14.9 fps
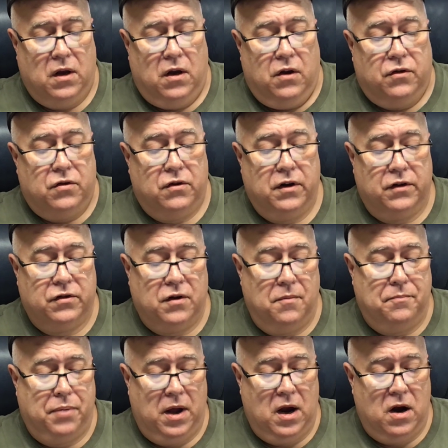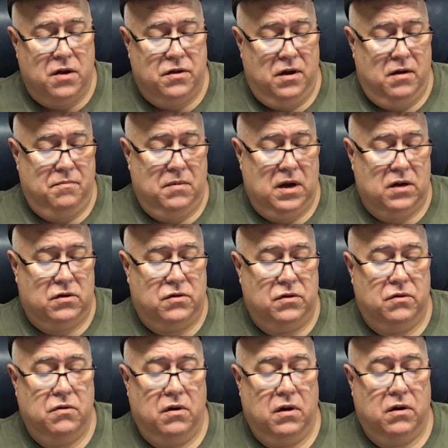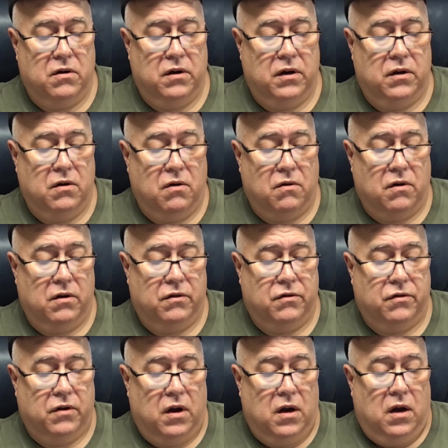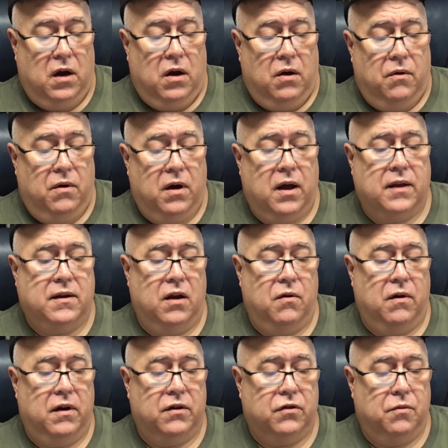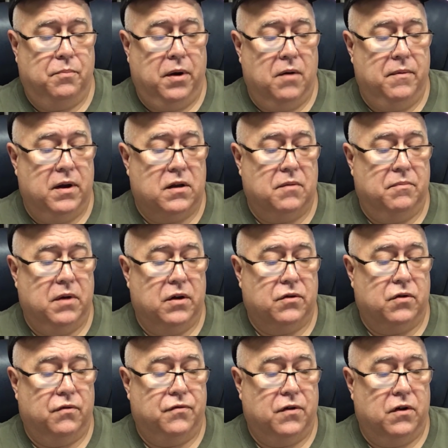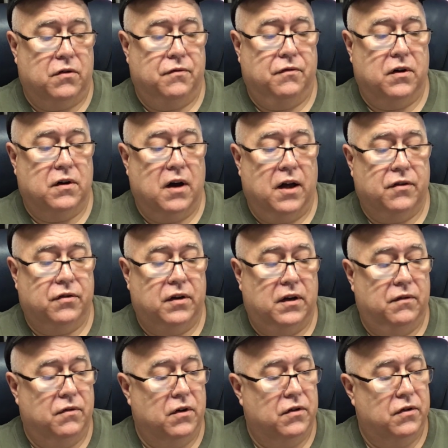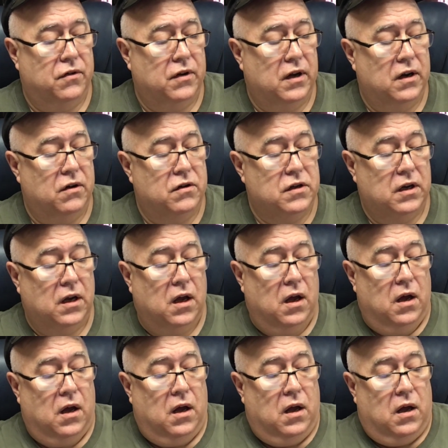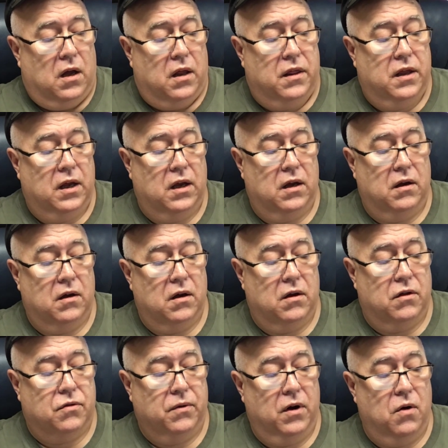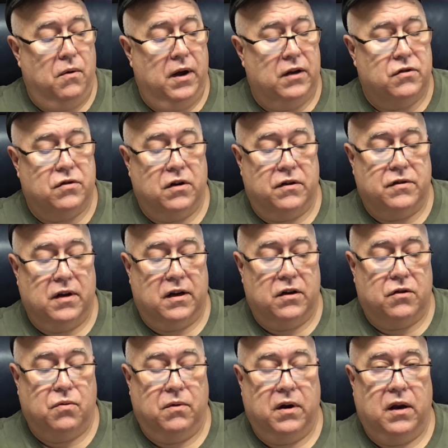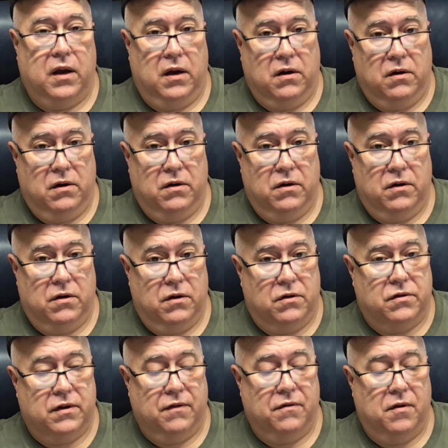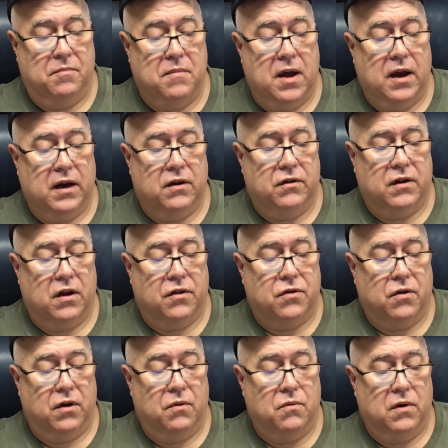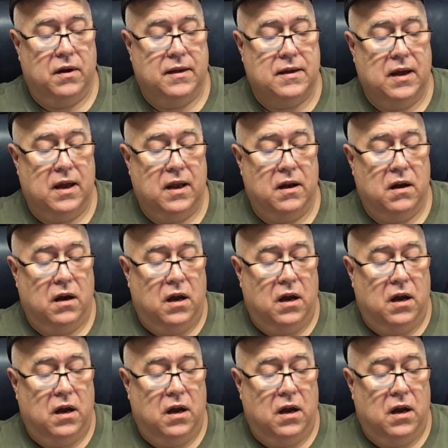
So let's compare them at 200 yards. Well, I tell you what, let's compare them at the muzzle first. Velocity versus energy. The 308 starts out at 2,800. The 7 mag is at 3,110.